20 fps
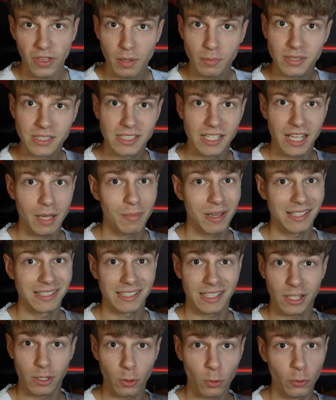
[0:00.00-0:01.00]
The theme's name
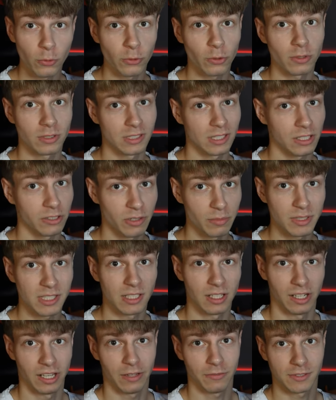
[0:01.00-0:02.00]
is Kyoto's
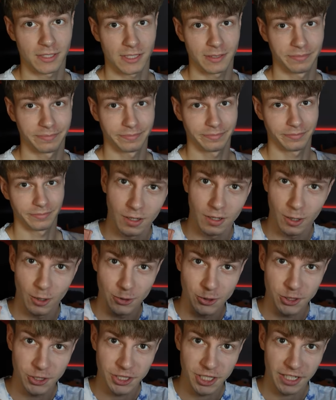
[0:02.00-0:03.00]
Crimson Leaves.
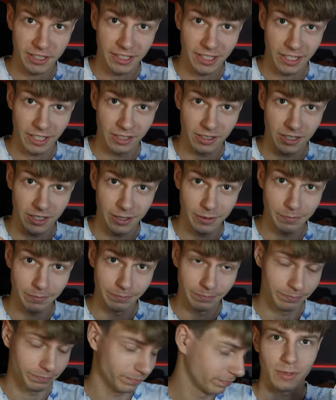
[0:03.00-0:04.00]
Hojicha green tea,
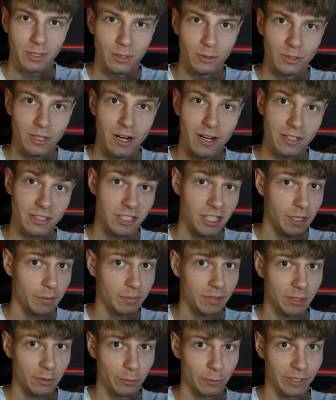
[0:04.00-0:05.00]
some cute
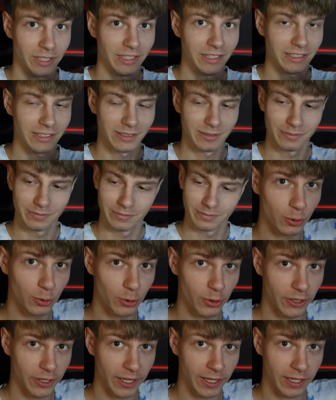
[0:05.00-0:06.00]
heart-shaped cookies,
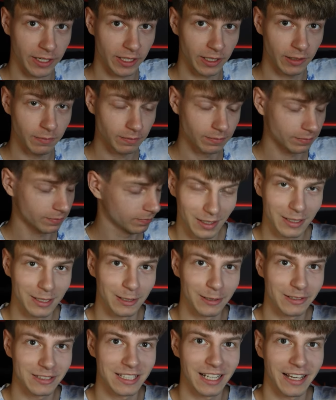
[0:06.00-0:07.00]
yuzu dorayaki.
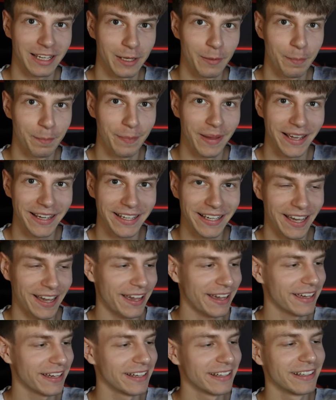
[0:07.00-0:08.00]
It looks like a
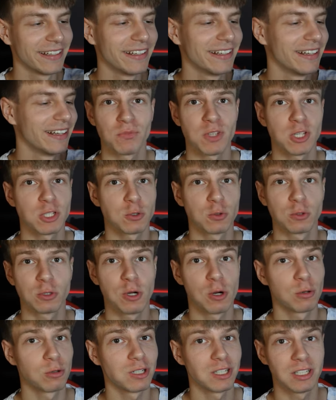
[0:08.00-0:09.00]
pancake. This
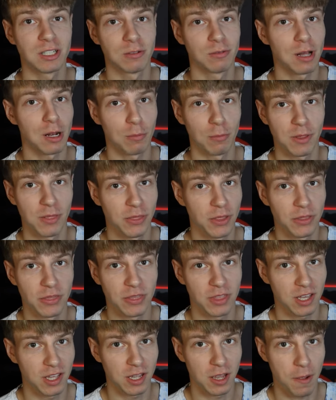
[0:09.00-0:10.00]
could go really well with
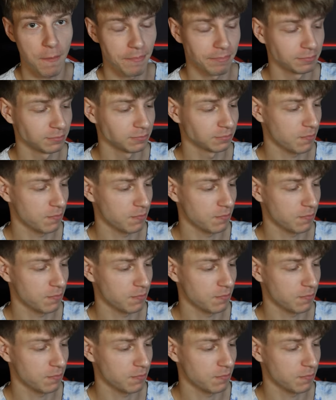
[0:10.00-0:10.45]
the tea.